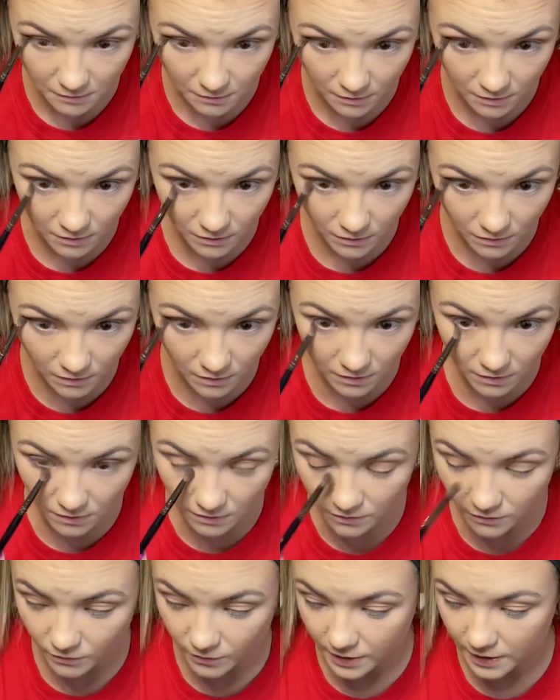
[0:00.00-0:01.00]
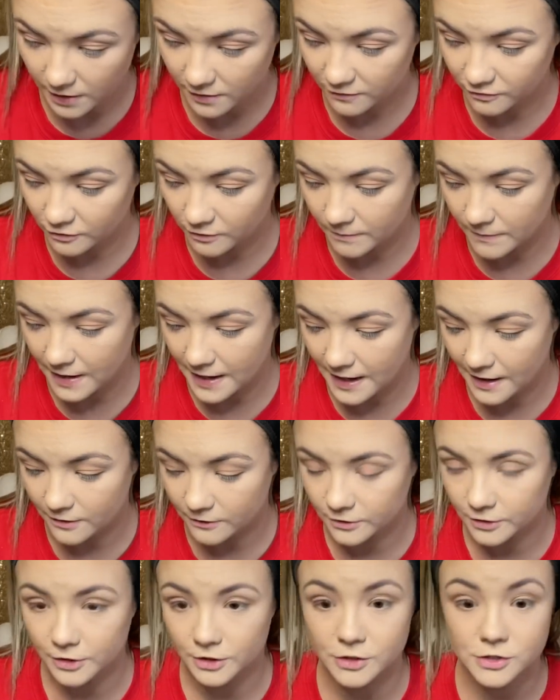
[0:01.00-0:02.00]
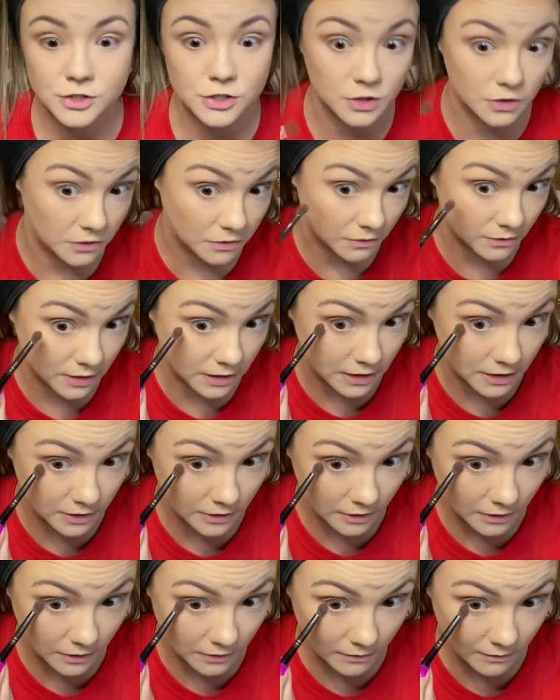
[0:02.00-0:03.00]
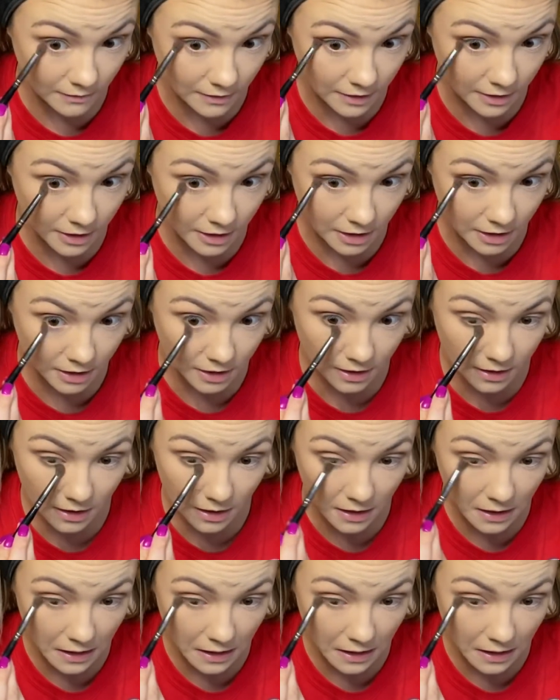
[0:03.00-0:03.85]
All the way from outer to inner corner.